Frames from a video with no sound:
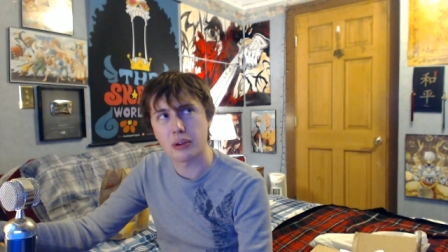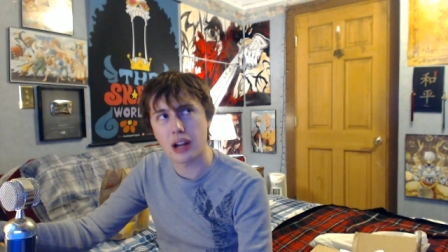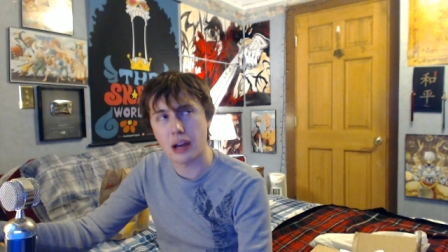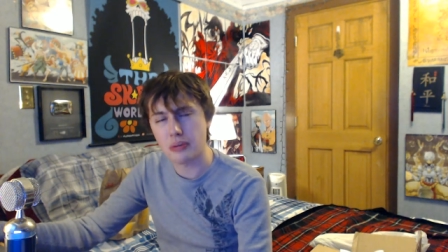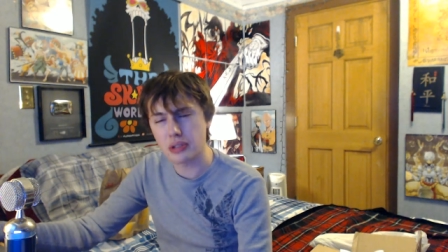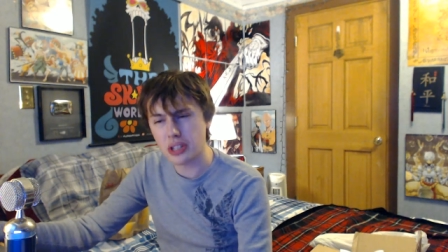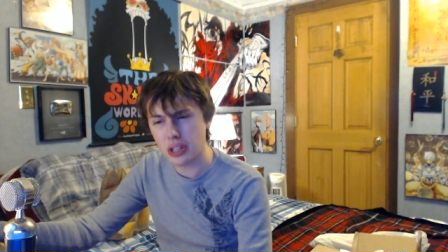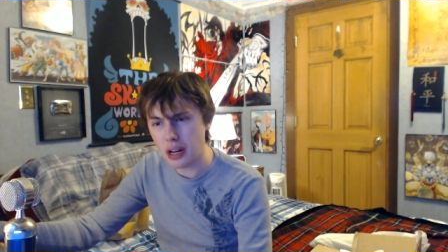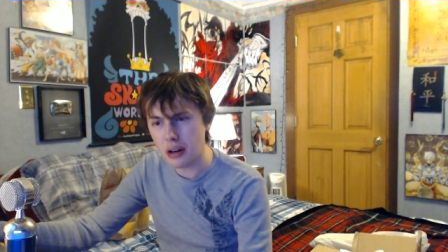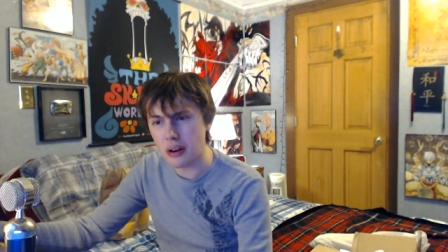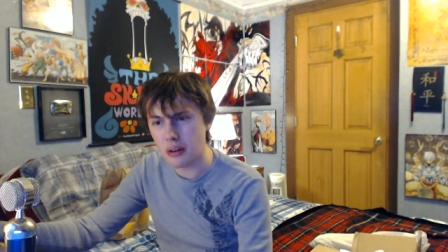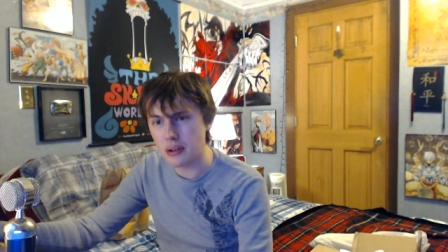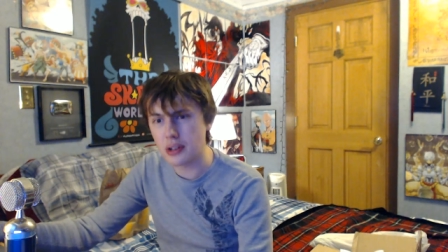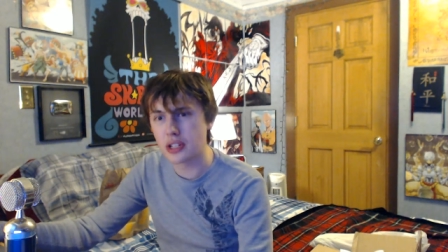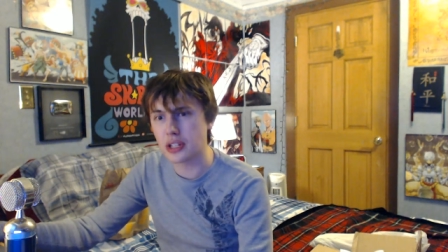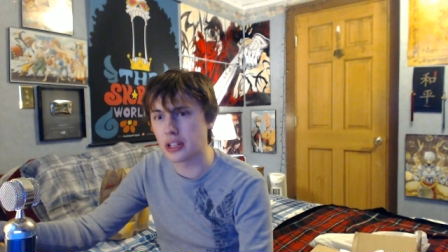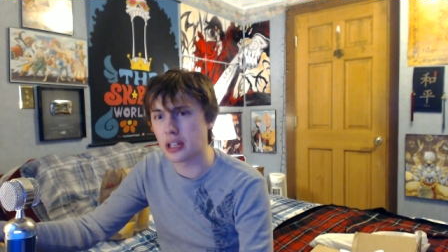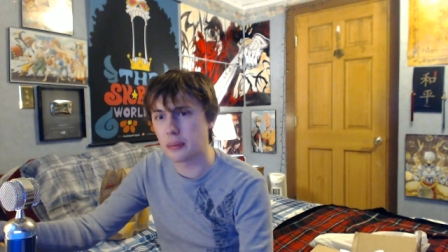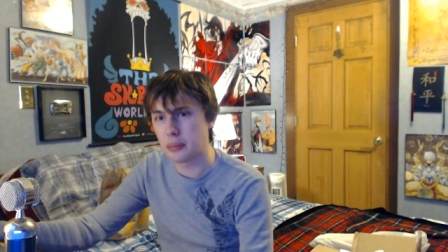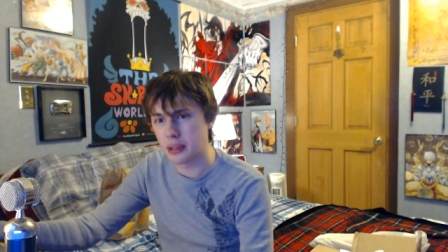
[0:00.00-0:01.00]
I was gonna
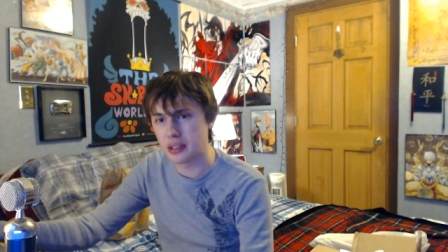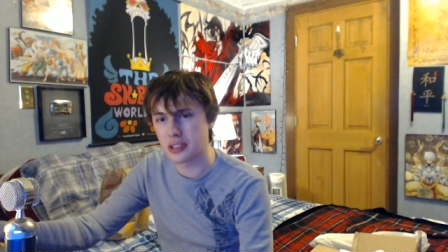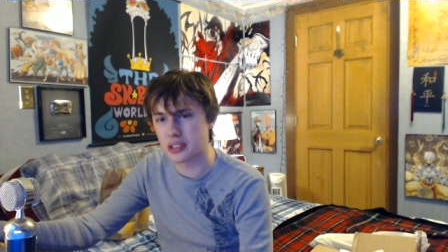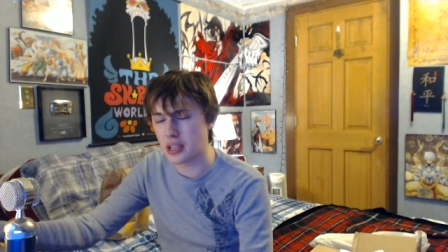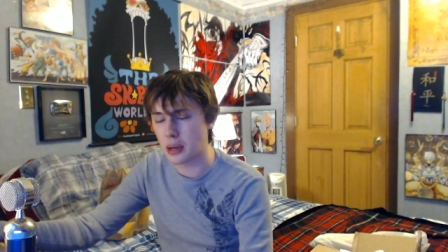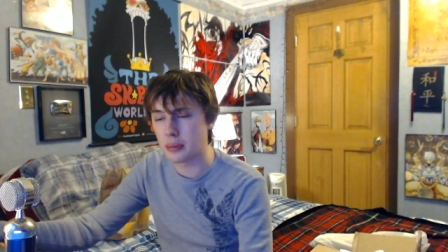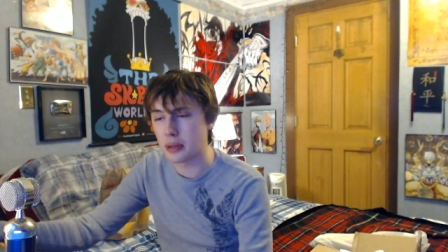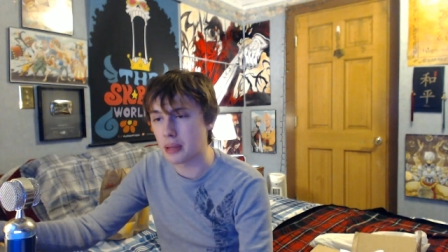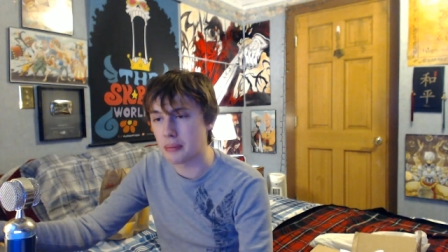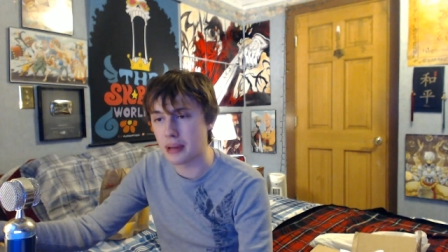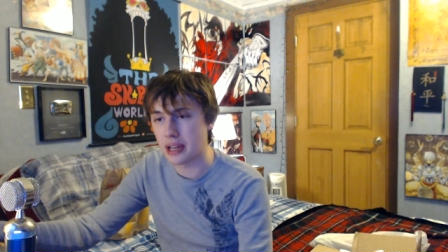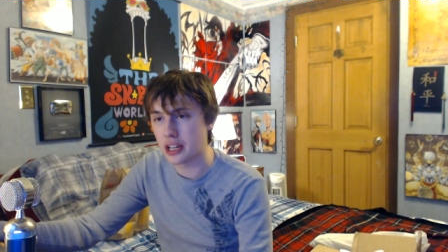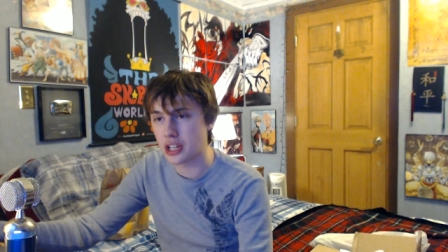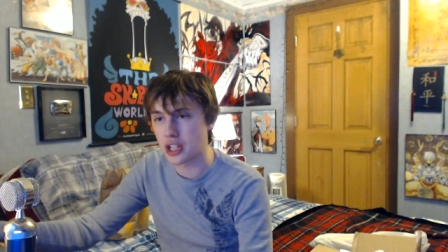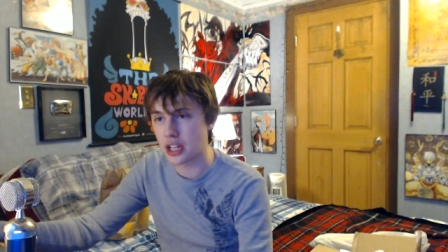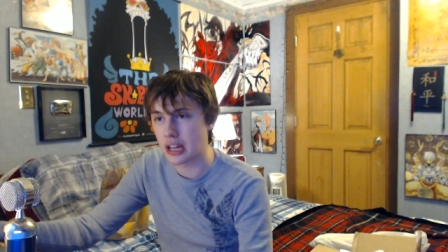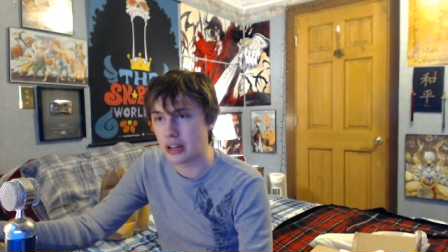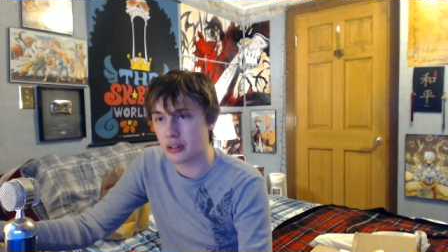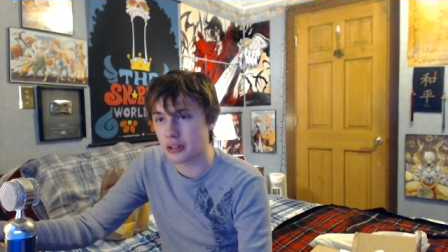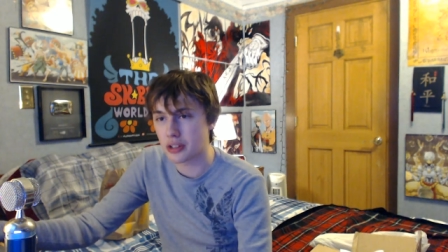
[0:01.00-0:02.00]
originally put this up on the main
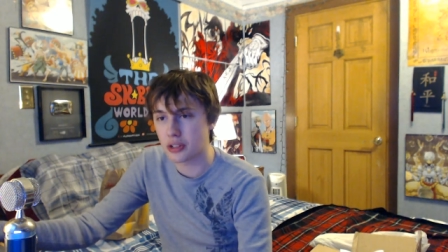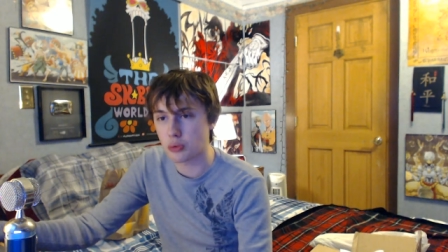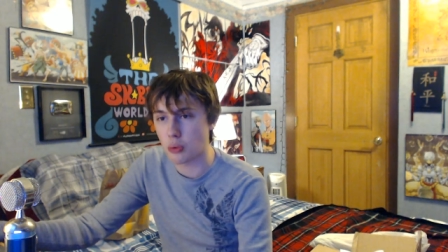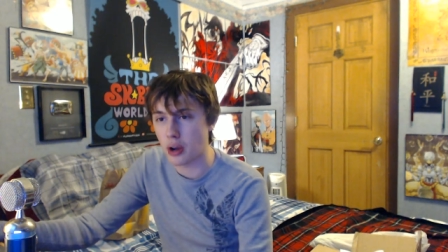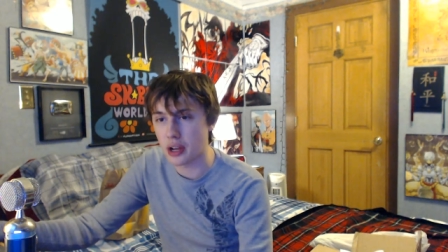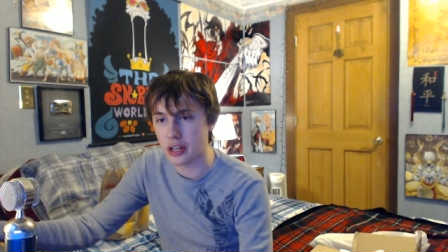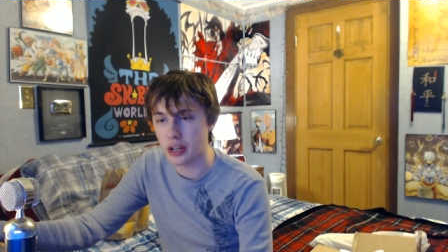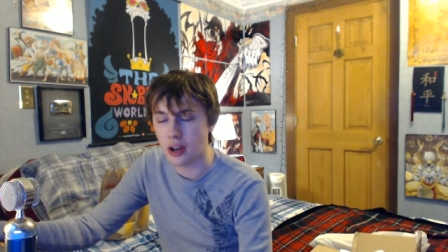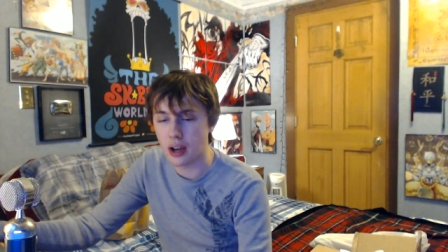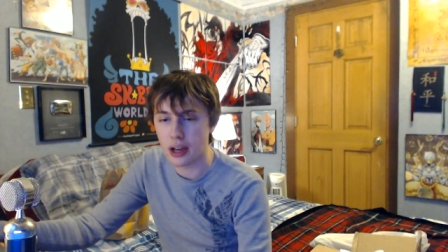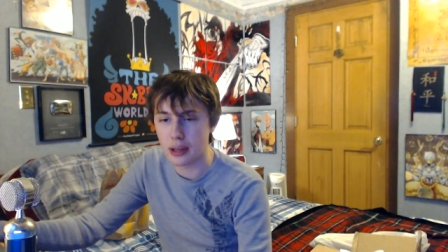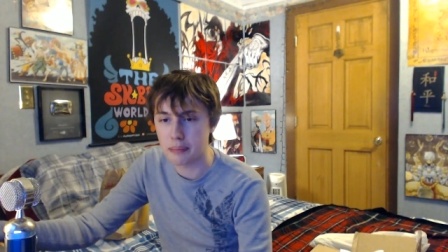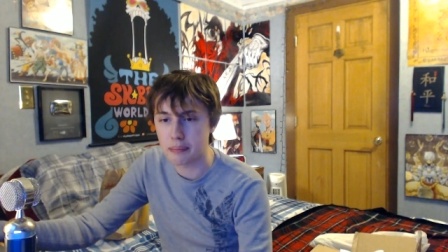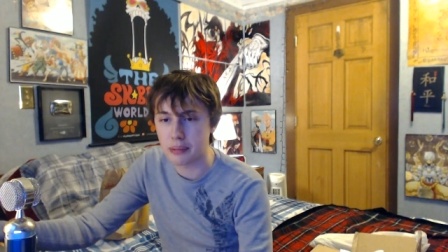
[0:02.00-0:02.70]
channel because why not?